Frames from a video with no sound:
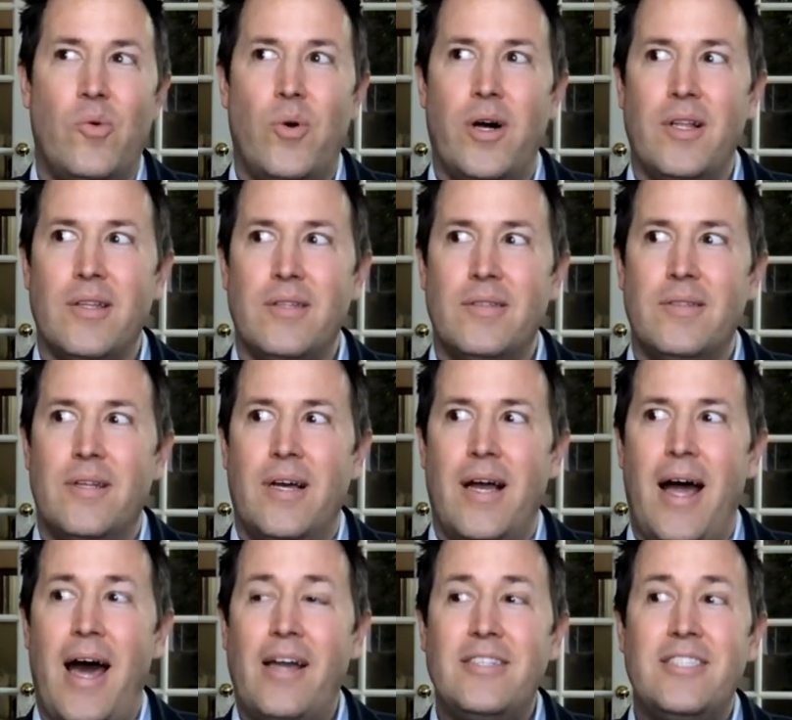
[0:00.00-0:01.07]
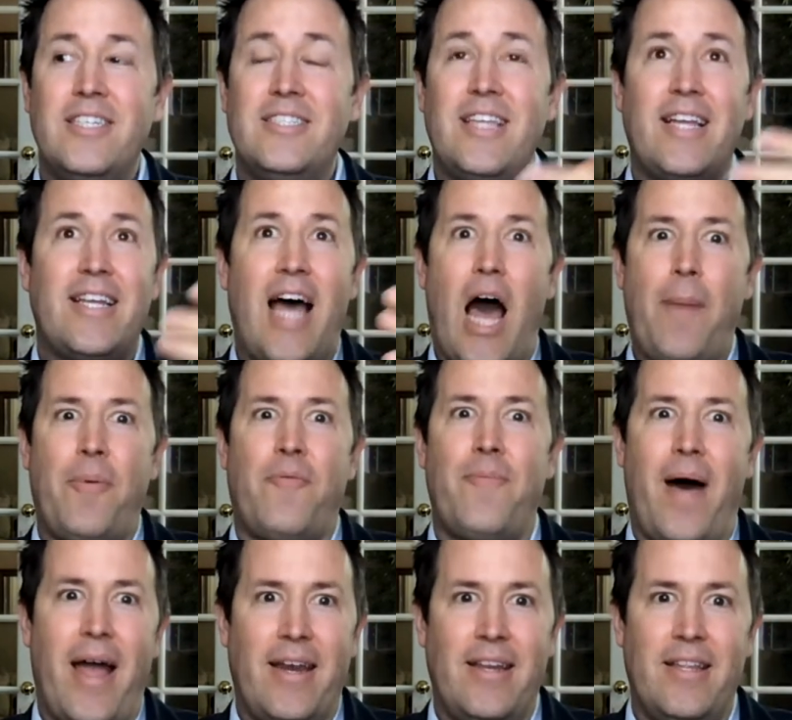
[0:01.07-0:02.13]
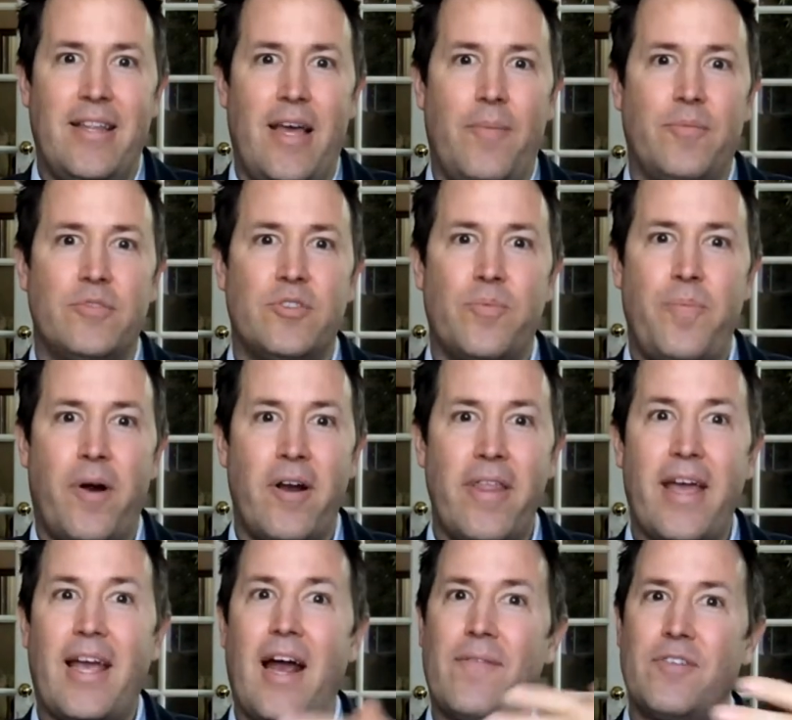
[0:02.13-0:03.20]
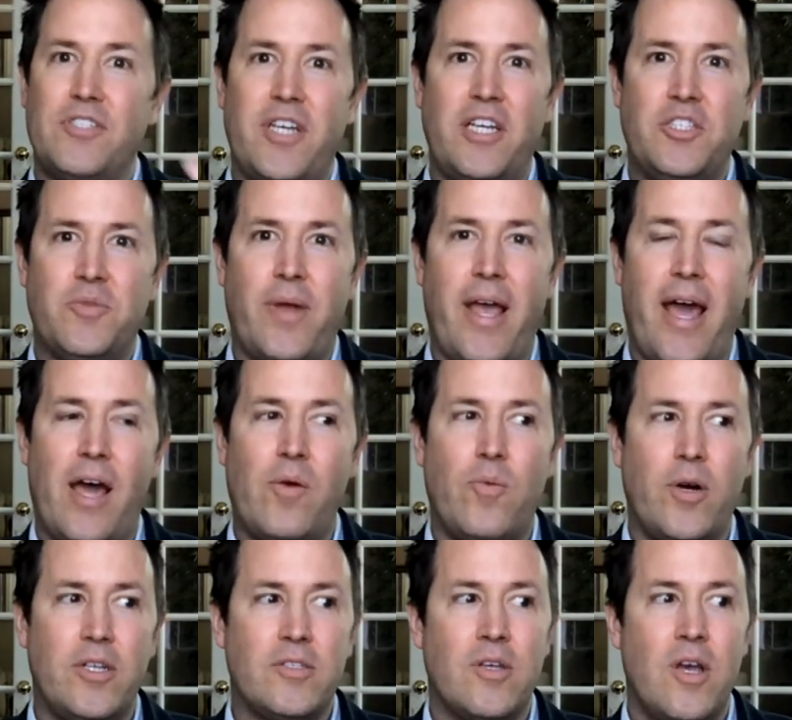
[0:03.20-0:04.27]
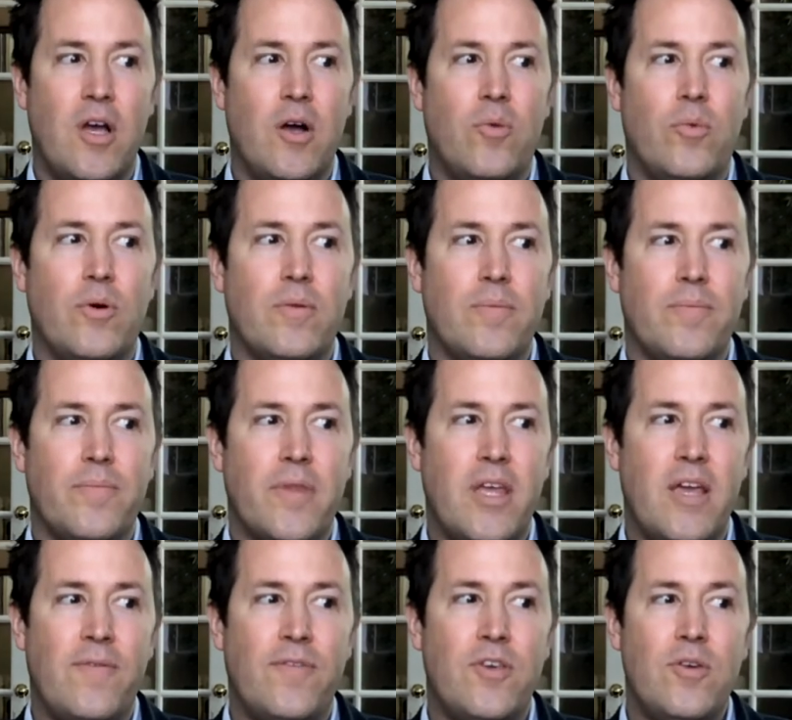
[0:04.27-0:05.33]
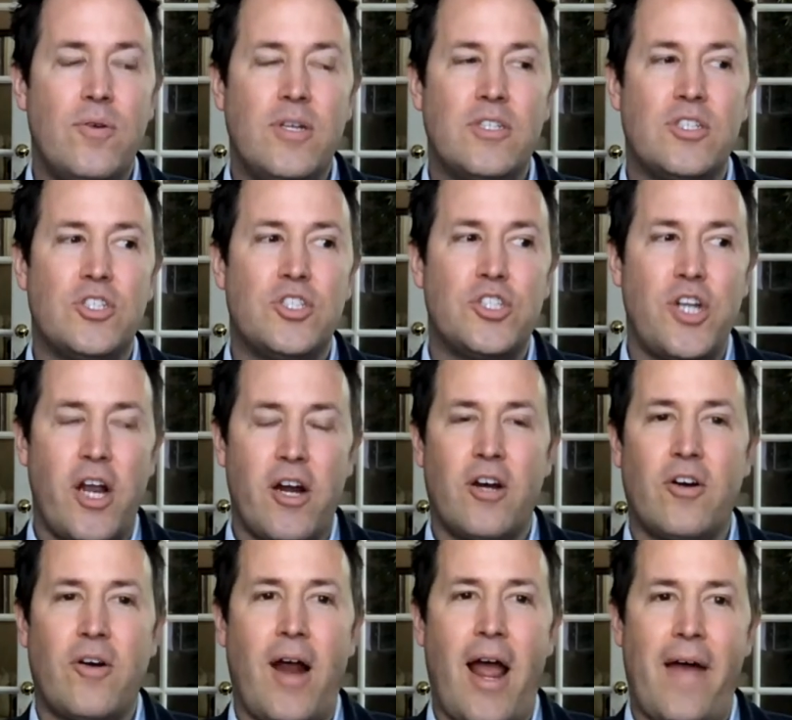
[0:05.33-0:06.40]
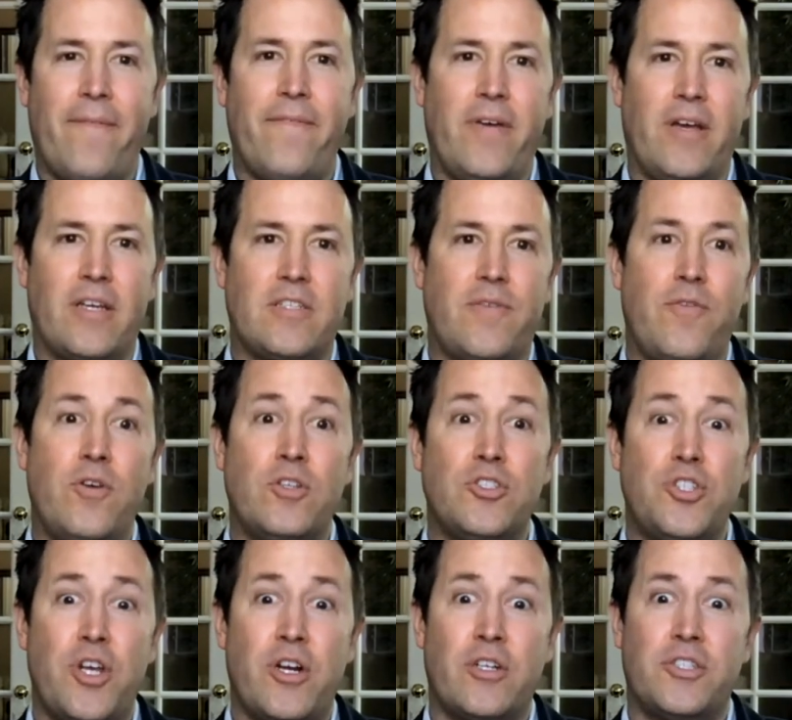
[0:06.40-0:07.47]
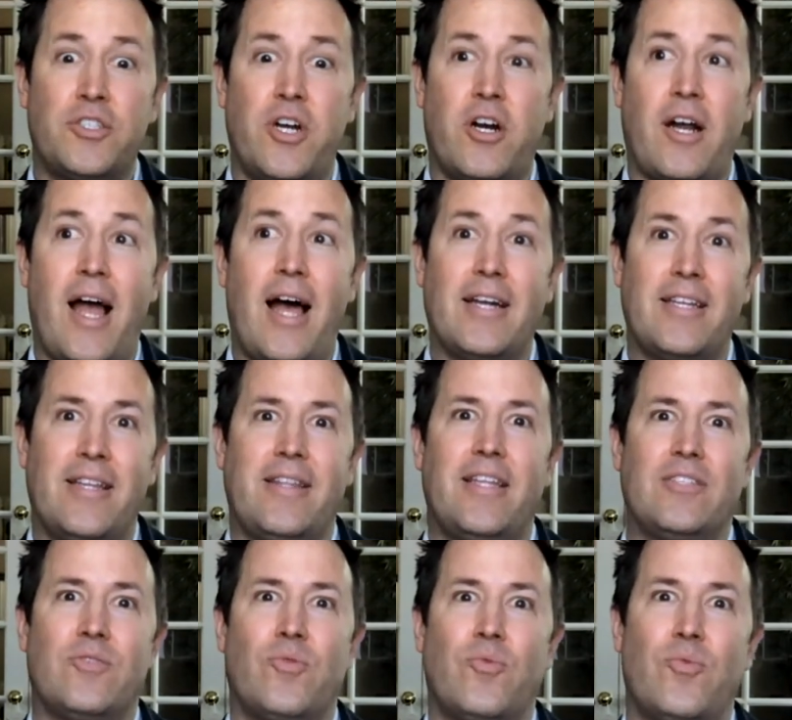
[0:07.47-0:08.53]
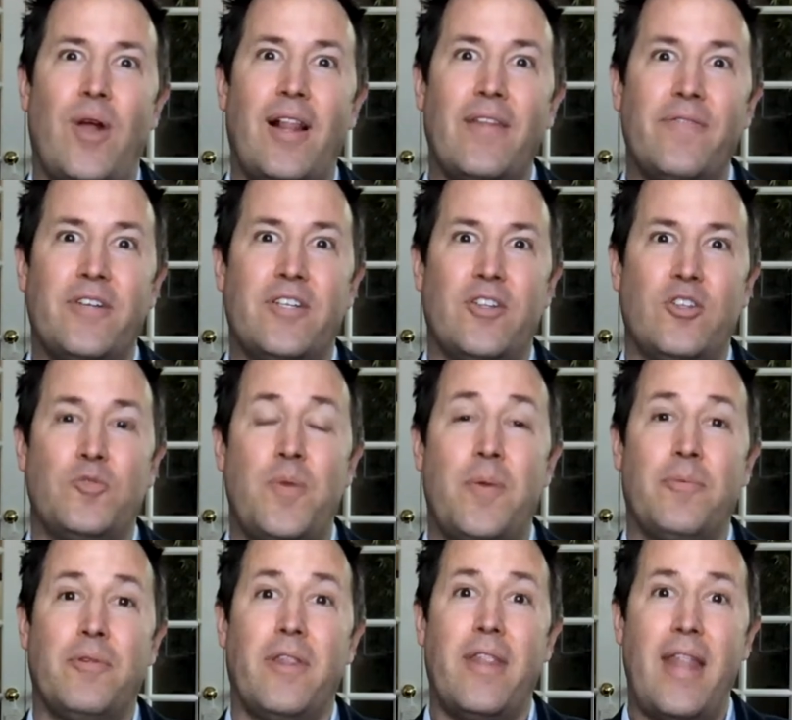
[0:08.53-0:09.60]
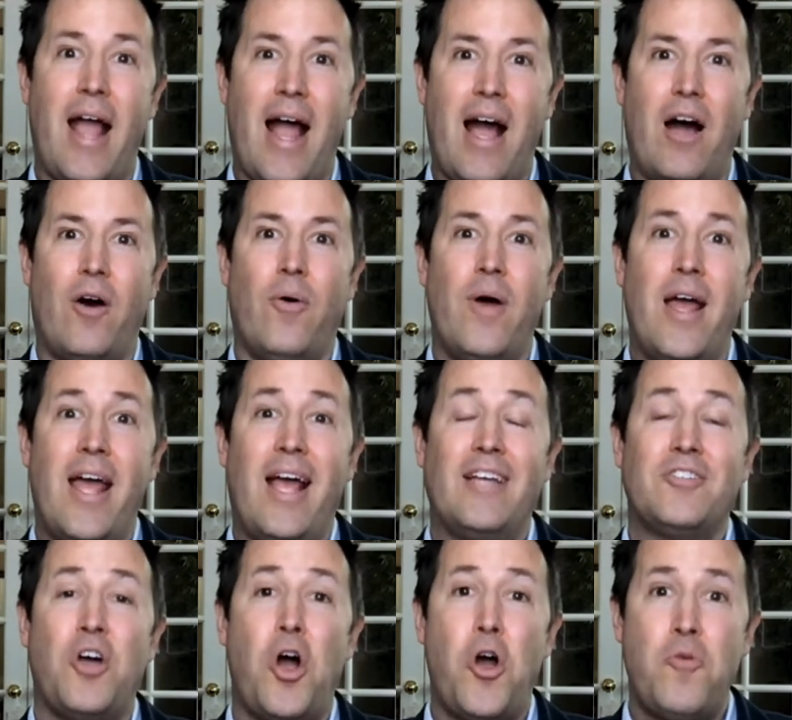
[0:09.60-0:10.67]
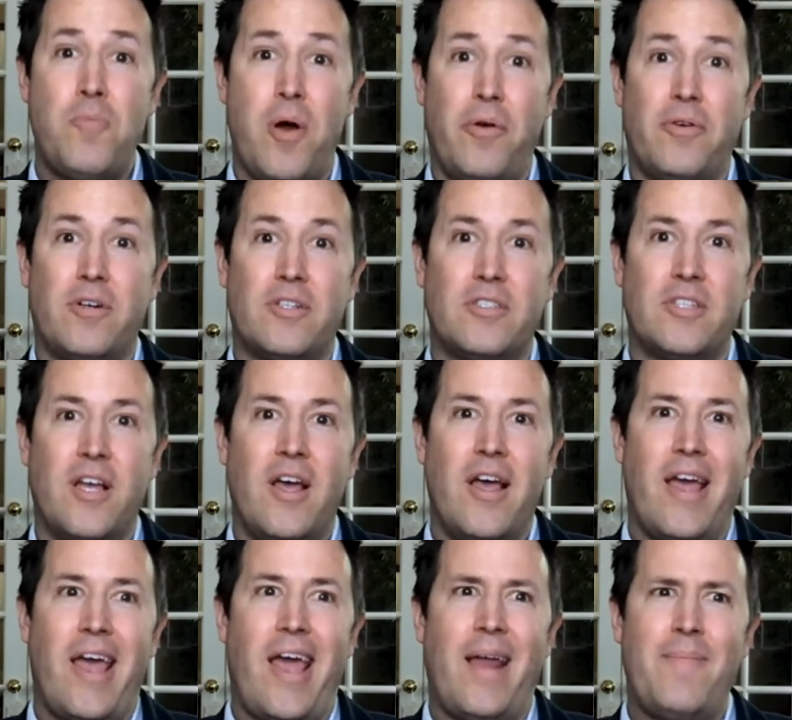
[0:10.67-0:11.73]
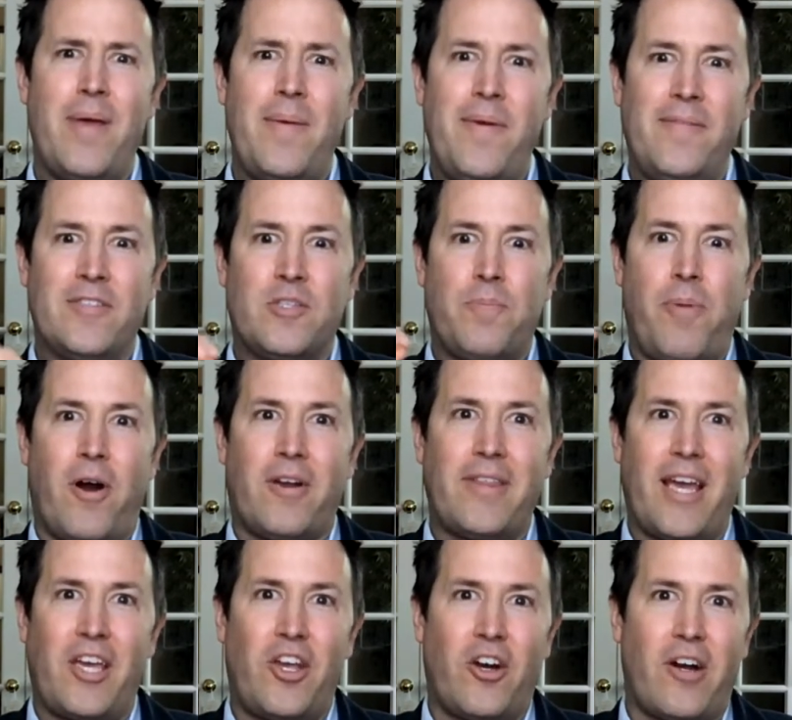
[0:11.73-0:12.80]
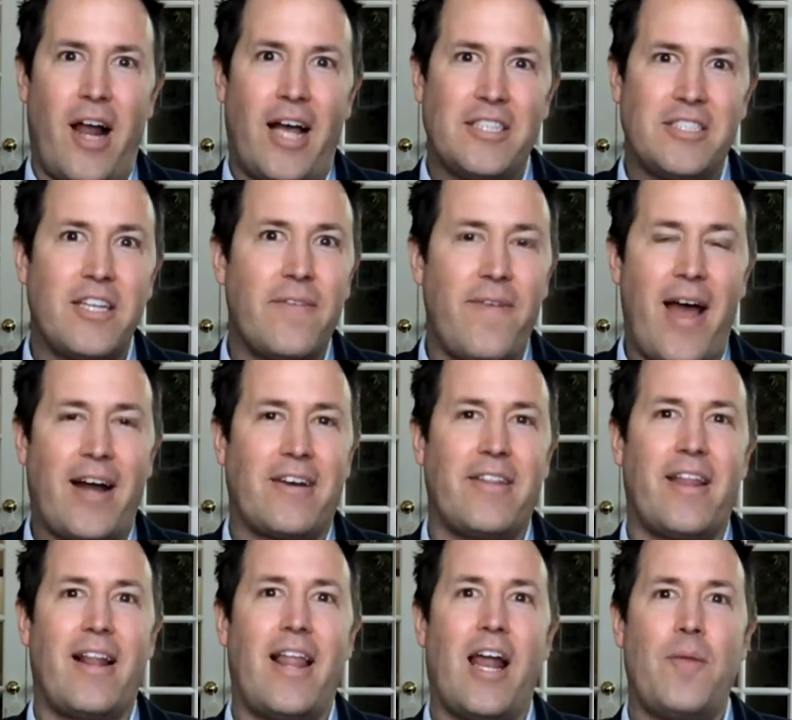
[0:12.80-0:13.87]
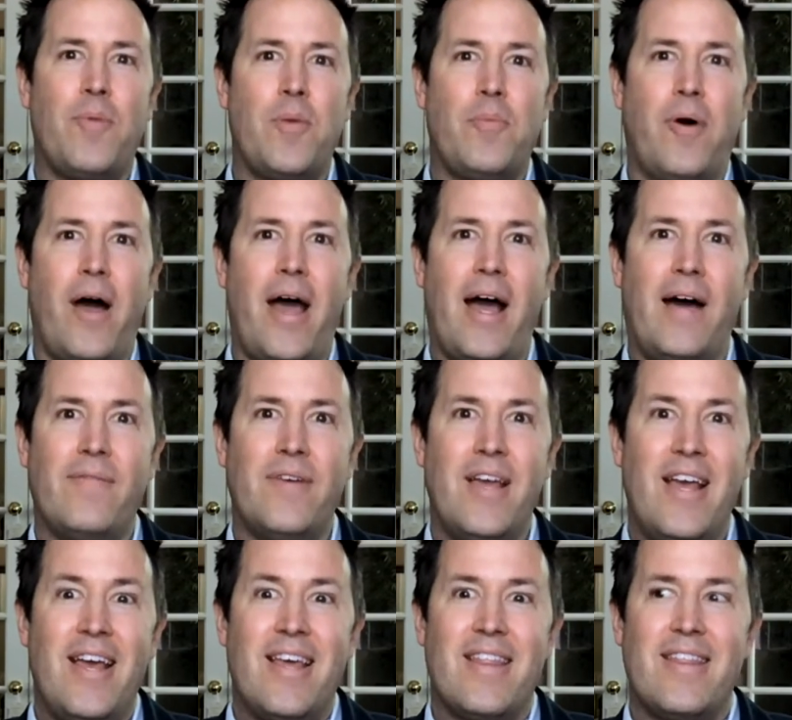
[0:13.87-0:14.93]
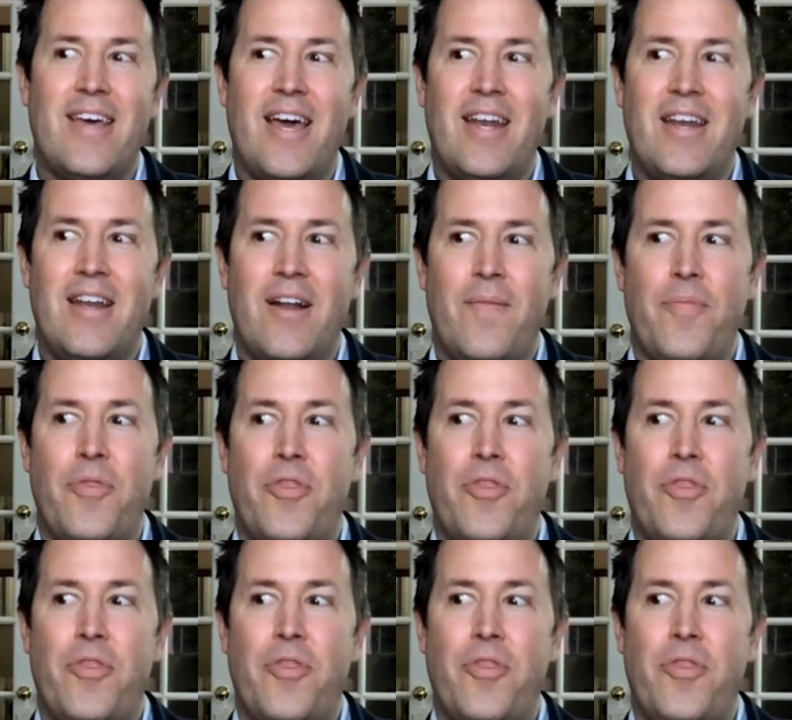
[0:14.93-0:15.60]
Well, how does he stay top of mind to them? So part of that conversation we had was, well, if you can share graphics, if you can share, share content that's relevant to those people now as homeowners, and maybe even spark that curiosity factor that a lot of people have, then